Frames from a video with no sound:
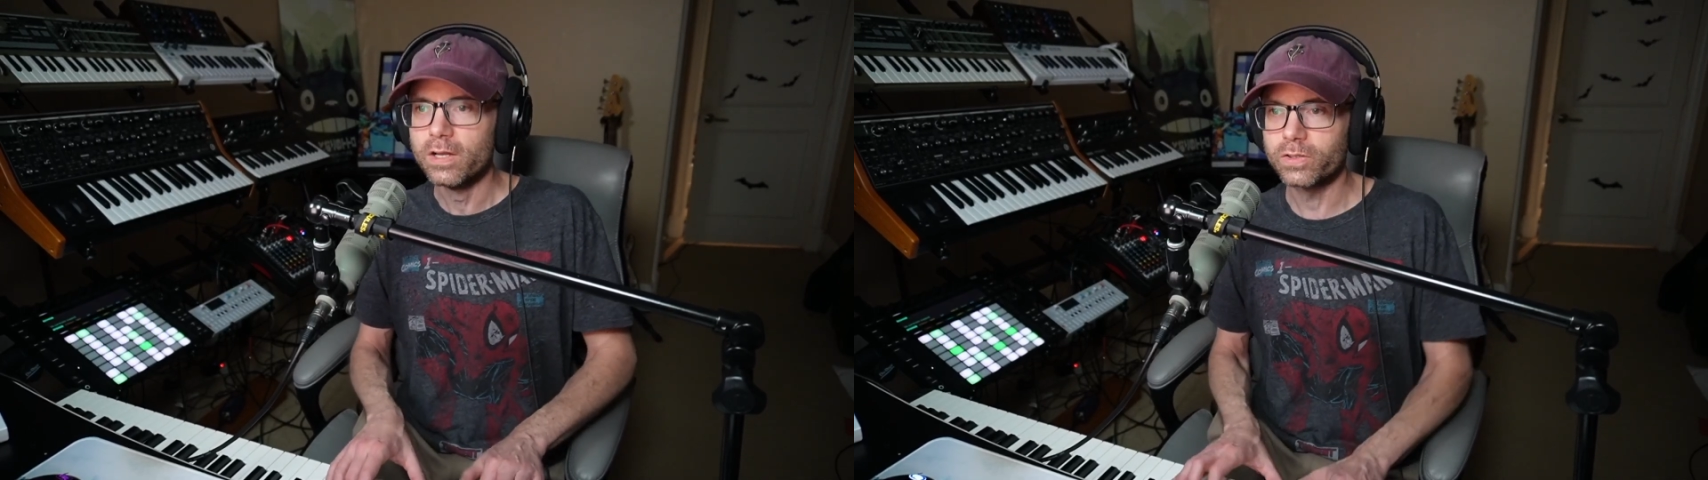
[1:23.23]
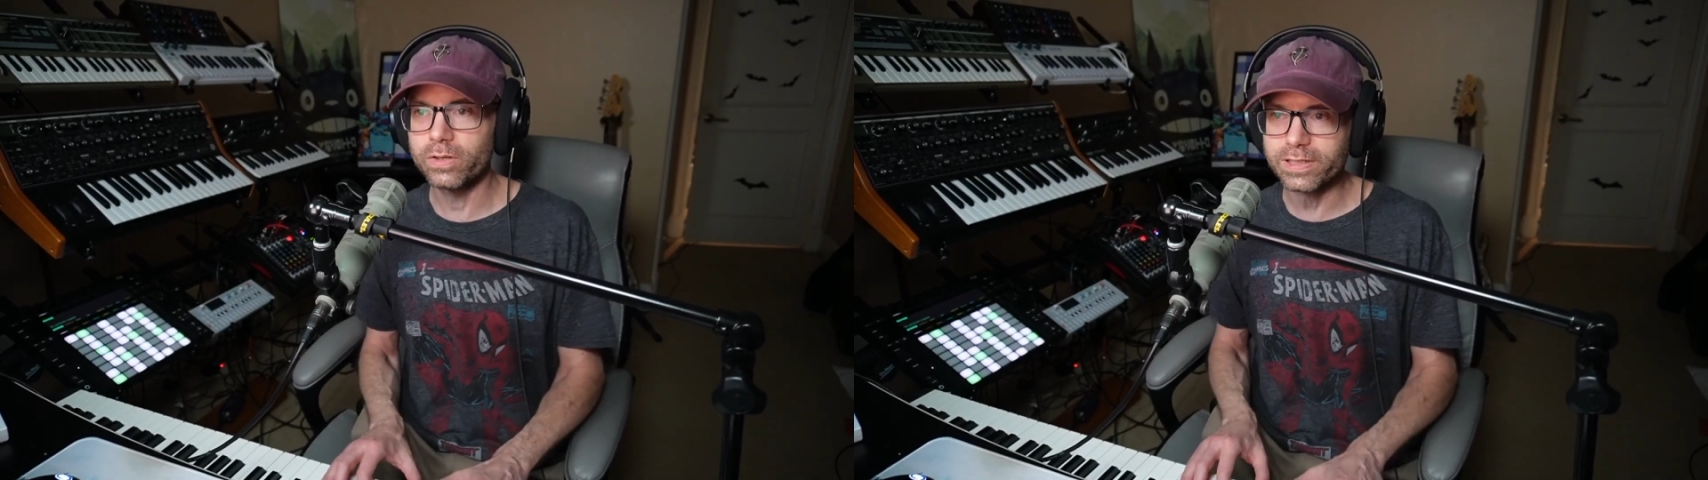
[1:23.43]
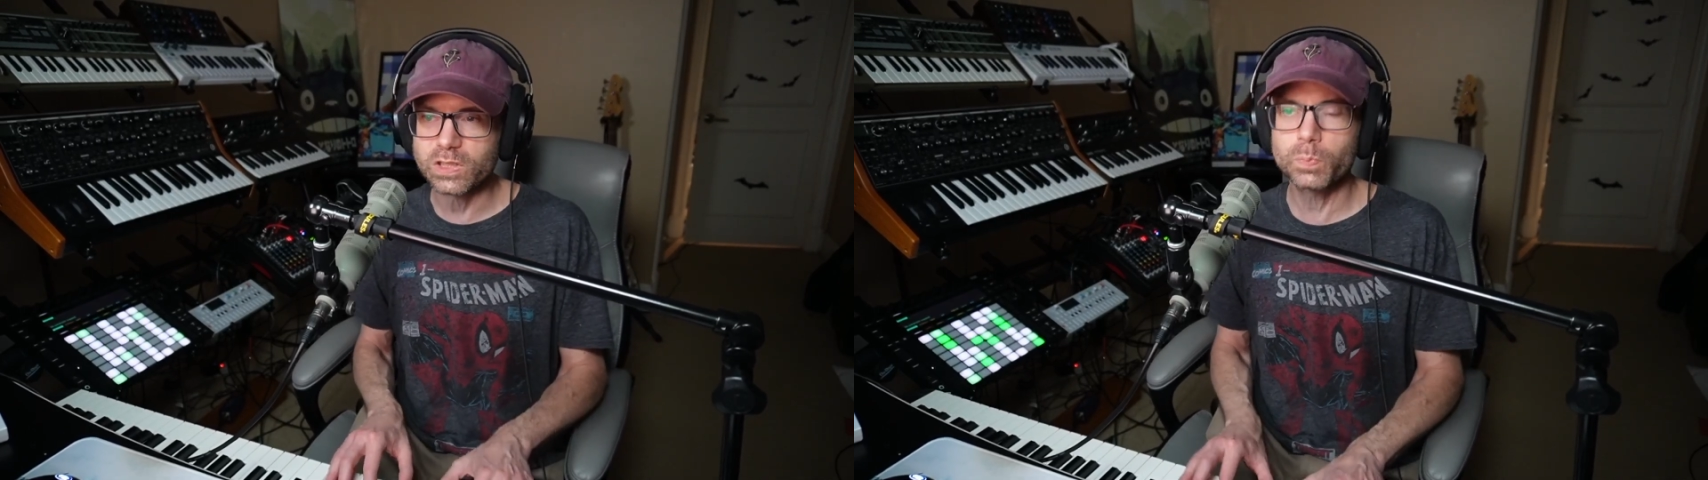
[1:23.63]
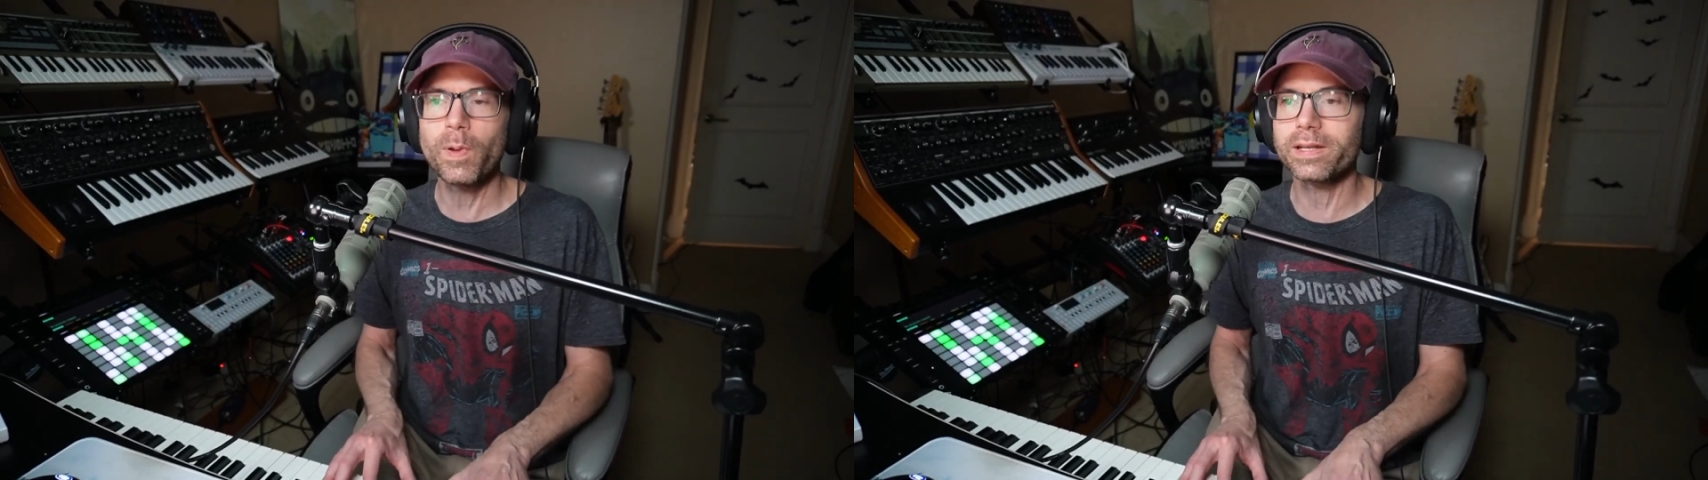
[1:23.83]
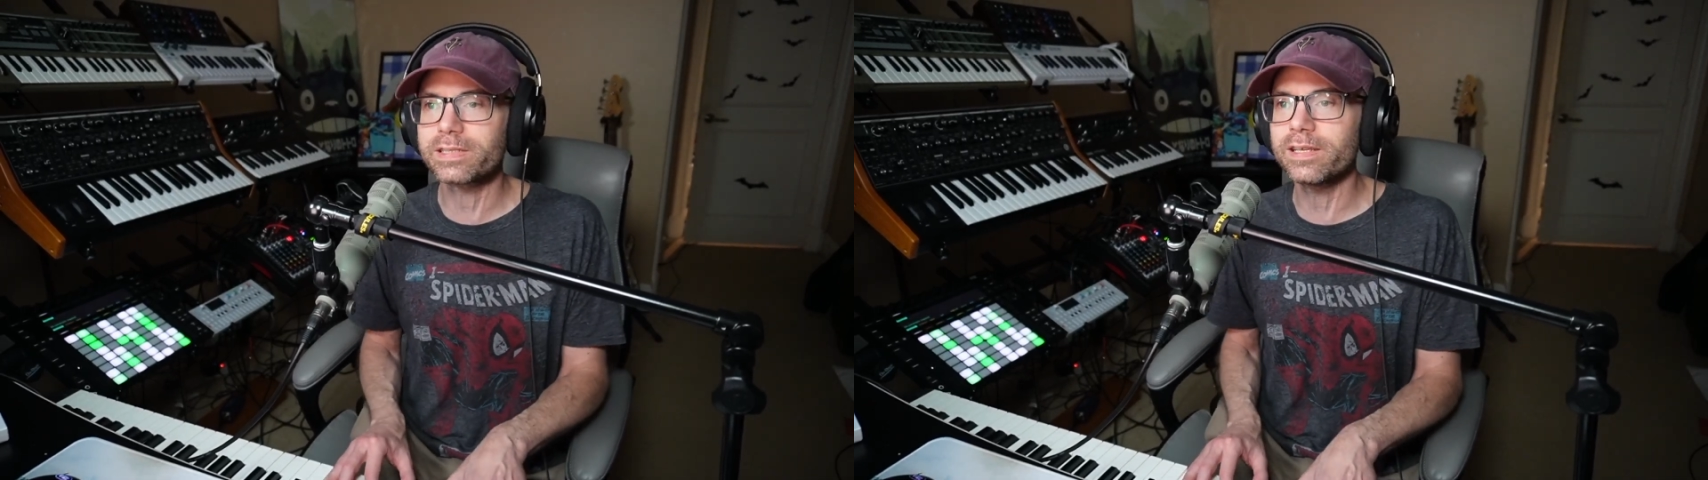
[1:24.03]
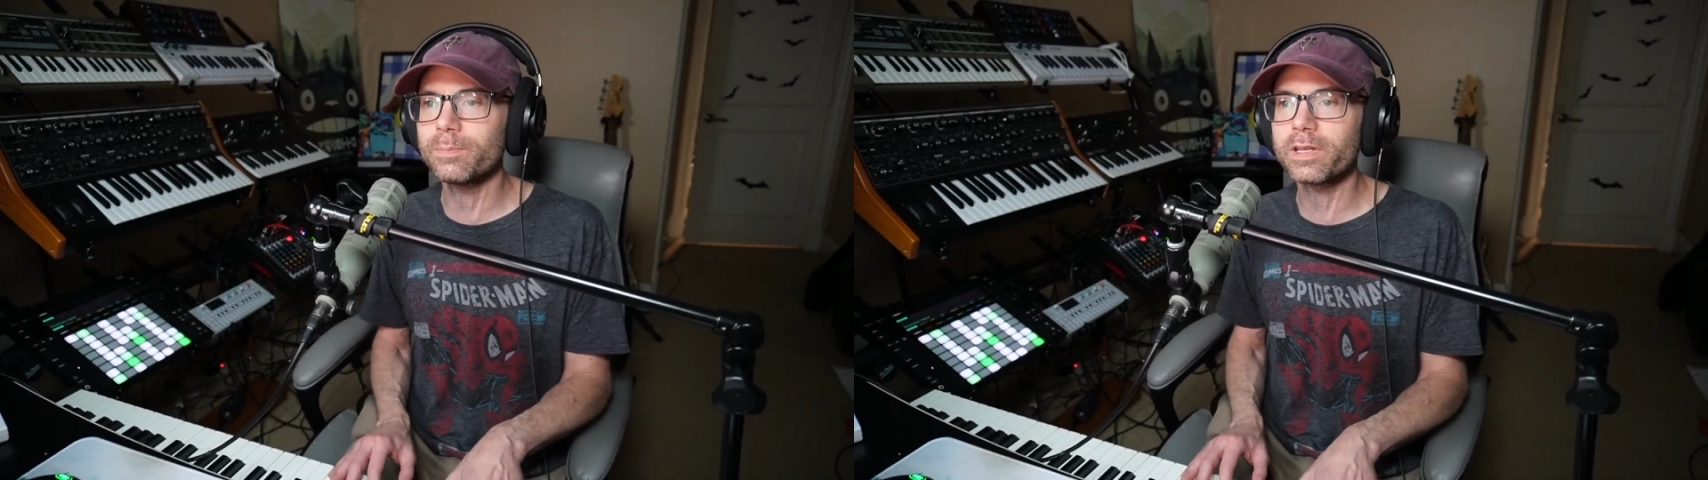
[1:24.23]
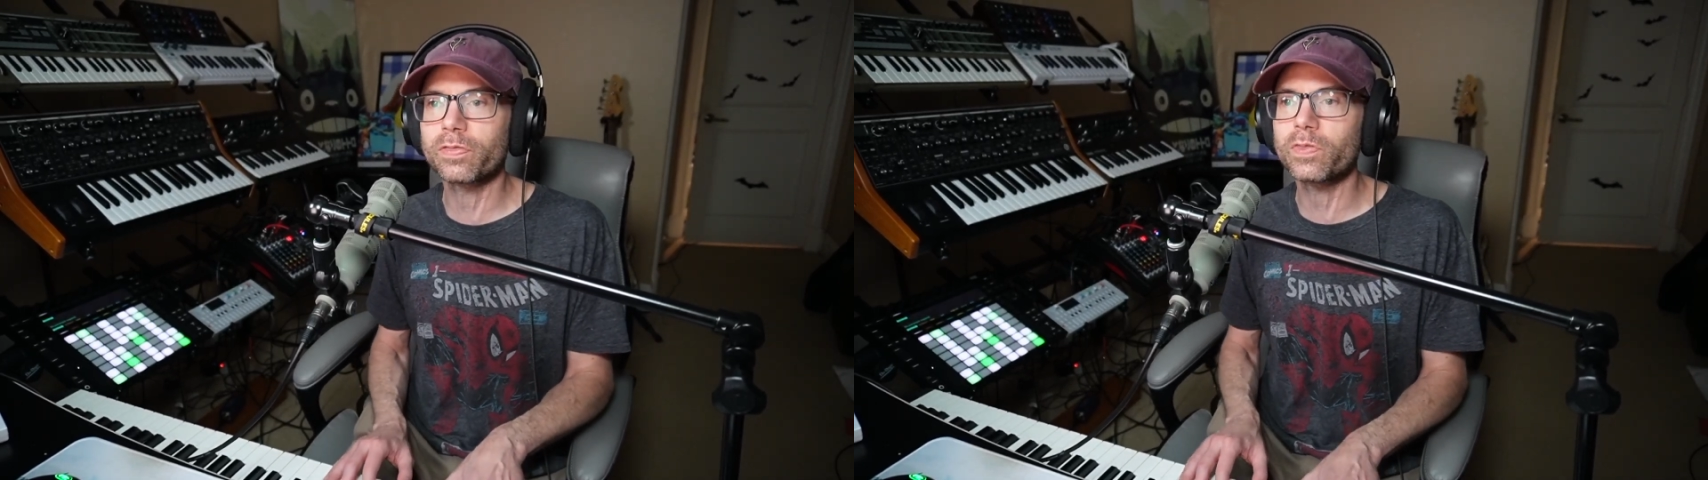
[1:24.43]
don't expect him to